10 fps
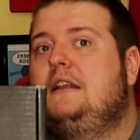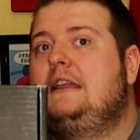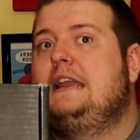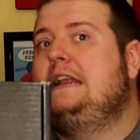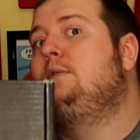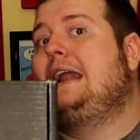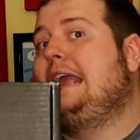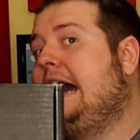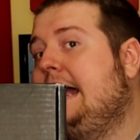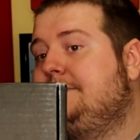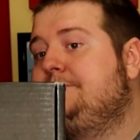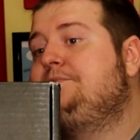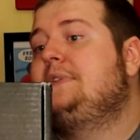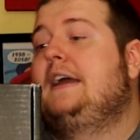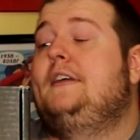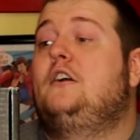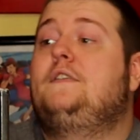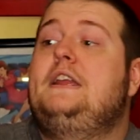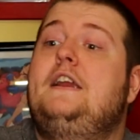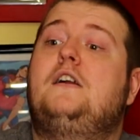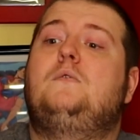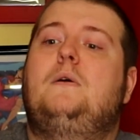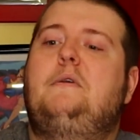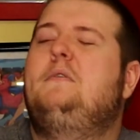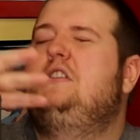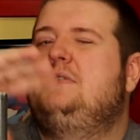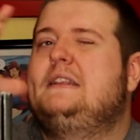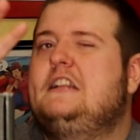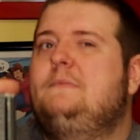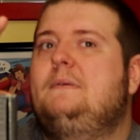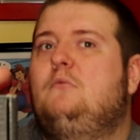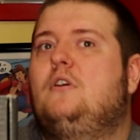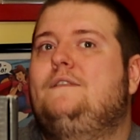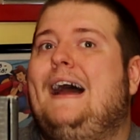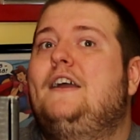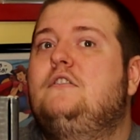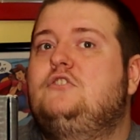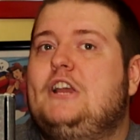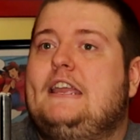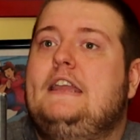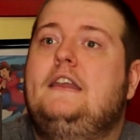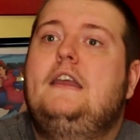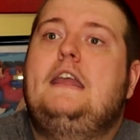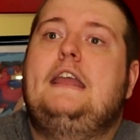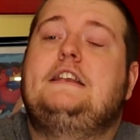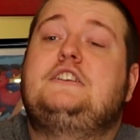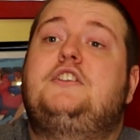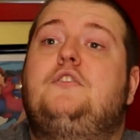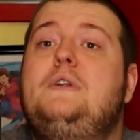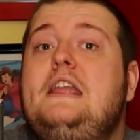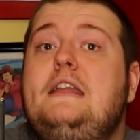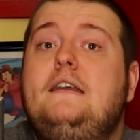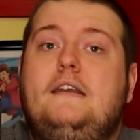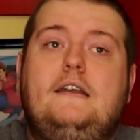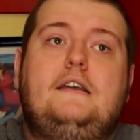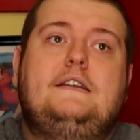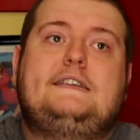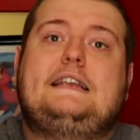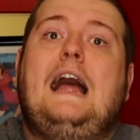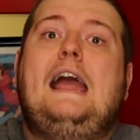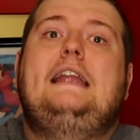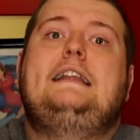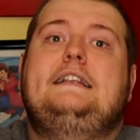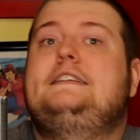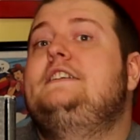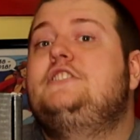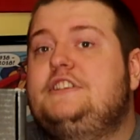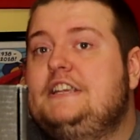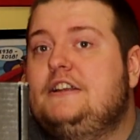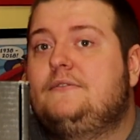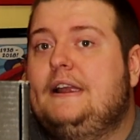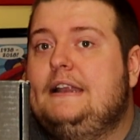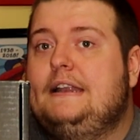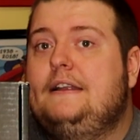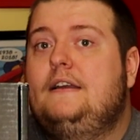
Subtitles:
getting what I got. And then over here, where we will do a little bit more value checking, is 3 signed and CGC graded,